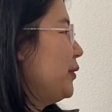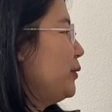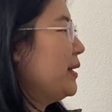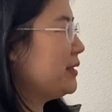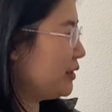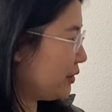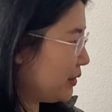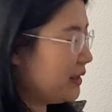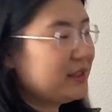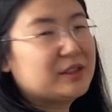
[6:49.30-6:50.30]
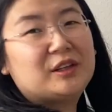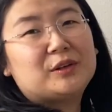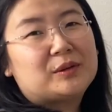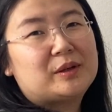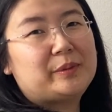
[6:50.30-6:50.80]
rest assured it's
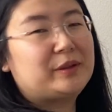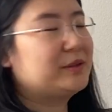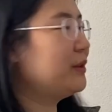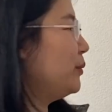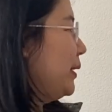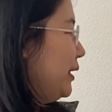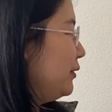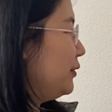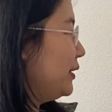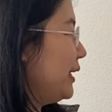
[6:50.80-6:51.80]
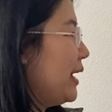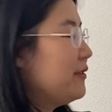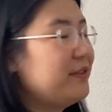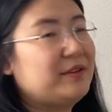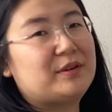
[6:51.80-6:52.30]
curable. So waiting for that
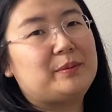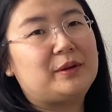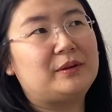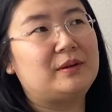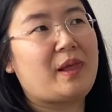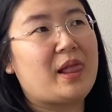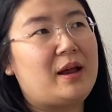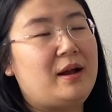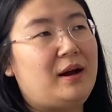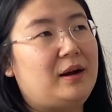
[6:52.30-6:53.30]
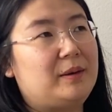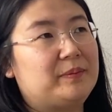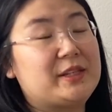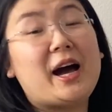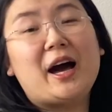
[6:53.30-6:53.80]
favorable
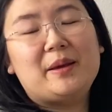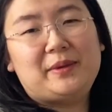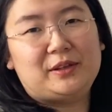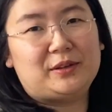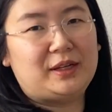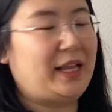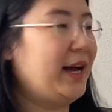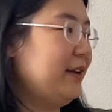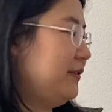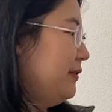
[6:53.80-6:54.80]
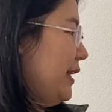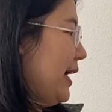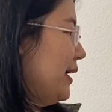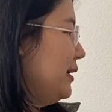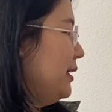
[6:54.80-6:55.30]
time in your life
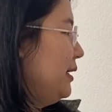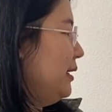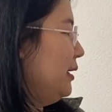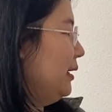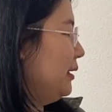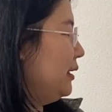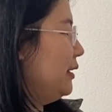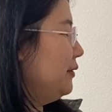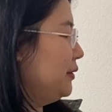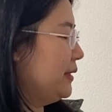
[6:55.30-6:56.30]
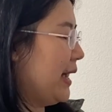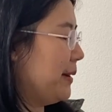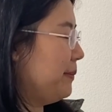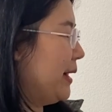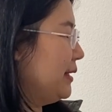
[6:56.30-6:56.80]
that give you
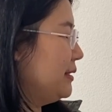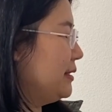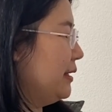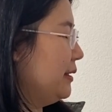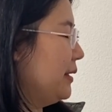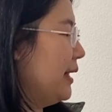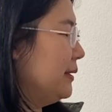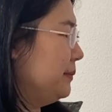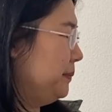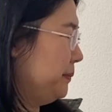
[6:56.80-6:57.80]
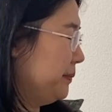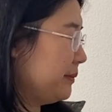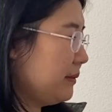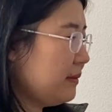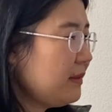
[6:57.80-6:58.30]
that balancing and
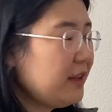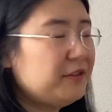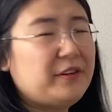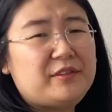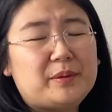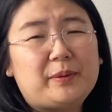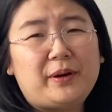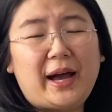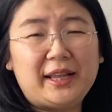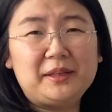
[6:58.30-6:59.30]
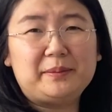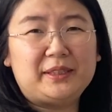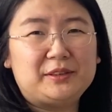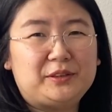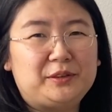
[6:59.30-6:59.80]
favorable
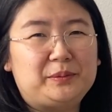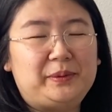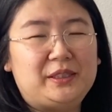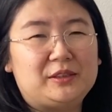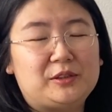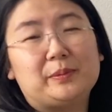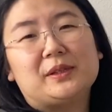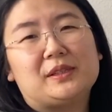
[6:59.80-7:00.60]
element to be super